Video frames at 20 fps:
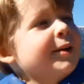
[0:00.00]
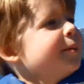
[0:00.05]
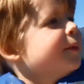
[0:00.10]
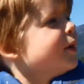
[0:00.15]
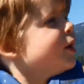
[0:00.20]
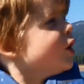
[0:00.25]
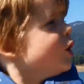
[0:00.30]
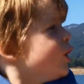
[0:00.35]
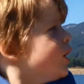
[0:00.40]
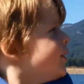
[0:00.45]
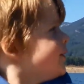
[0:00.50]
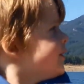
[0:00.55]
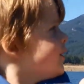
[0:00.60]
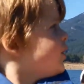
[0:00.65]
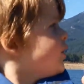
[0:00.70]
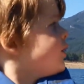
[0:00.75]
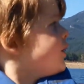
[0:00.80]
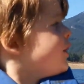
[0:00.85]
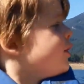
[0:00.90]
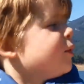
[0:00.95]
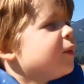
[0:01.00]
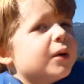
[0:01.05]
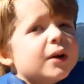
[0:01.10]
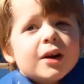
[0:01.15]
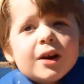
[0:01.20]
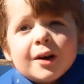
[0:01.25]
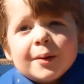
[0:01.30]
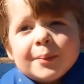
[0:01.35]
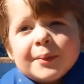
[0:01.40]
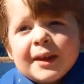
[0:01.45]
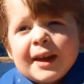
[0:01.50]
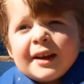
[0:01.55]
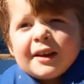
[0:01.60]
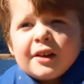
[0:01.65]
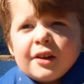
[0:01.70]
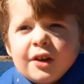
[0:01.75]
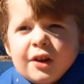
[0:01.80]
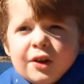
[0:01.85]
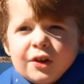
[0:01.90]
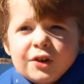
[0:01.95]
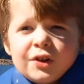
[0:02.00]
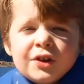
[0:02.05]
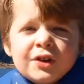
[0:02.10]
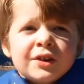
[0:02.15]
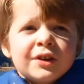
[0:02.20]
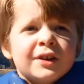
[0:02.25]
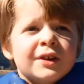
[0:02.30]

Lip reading: Pretty cool. I've never seen one up that close.